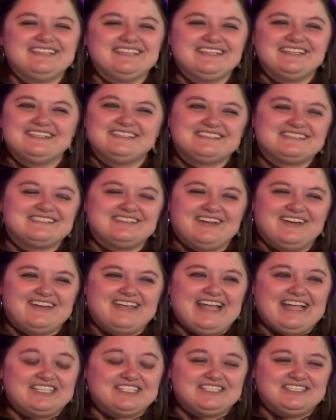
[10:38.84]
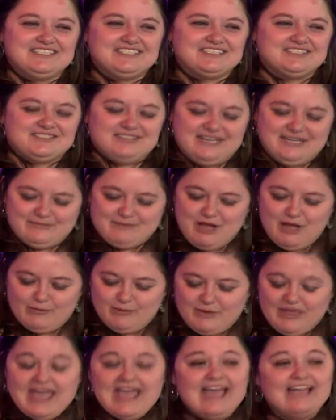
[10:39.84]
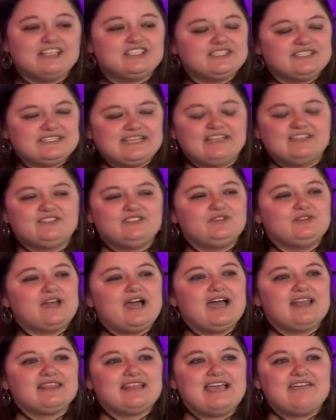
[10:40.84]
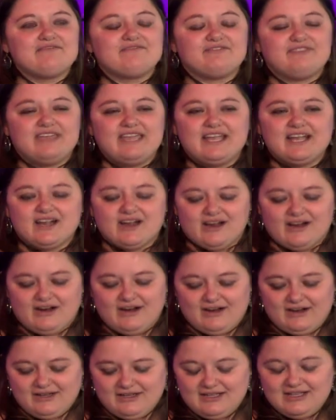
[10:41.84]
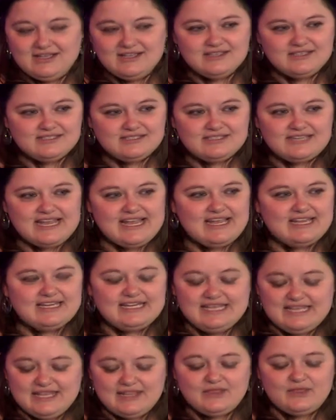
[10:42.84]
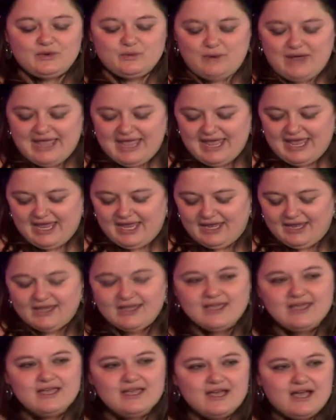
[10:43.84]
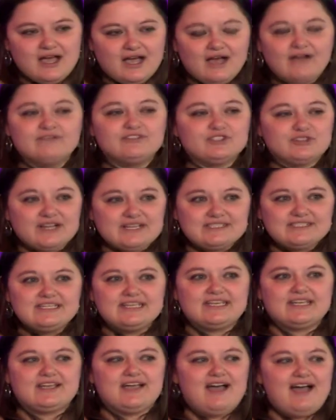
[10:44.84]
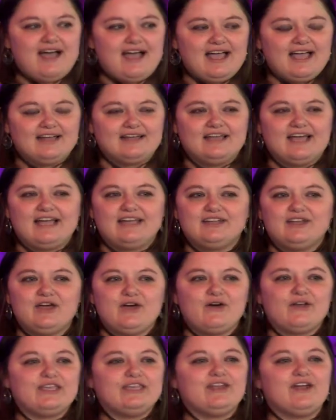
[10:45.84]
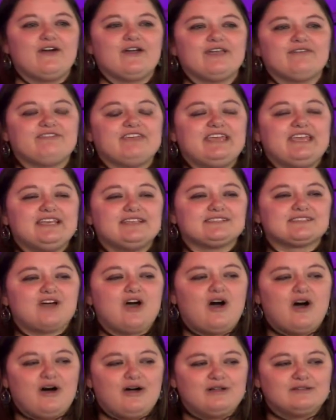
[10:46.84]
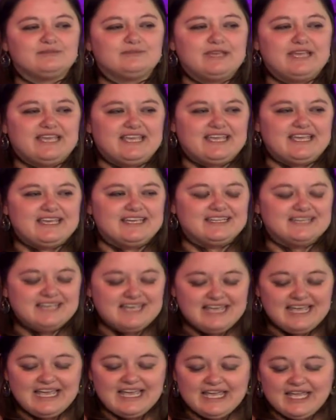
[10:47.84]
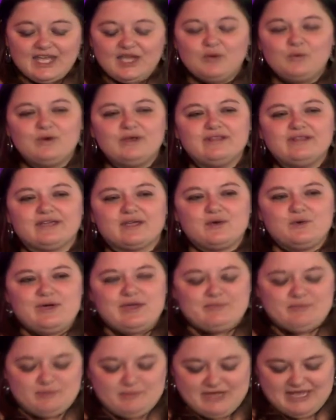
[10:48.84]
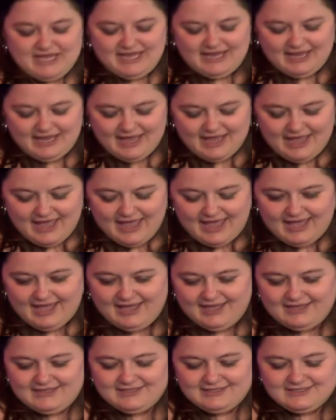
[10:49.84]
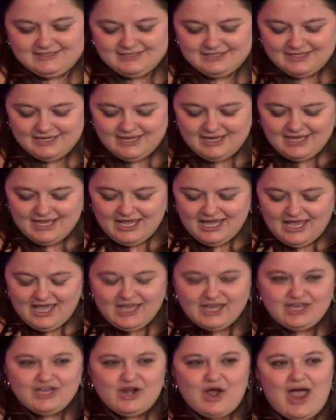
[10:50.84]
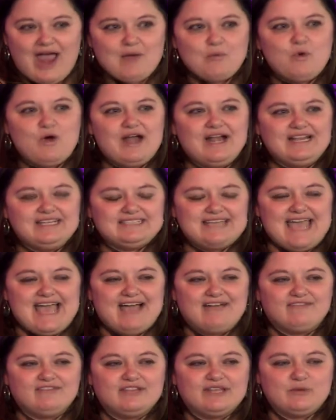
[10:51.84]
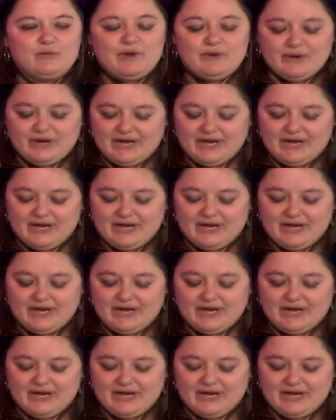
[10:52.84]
So yeah, she just straight up called me. And she said, do not let fear stand in the way of trusting God. I know, if he has called me, he will equip me. And, I wanted to have, we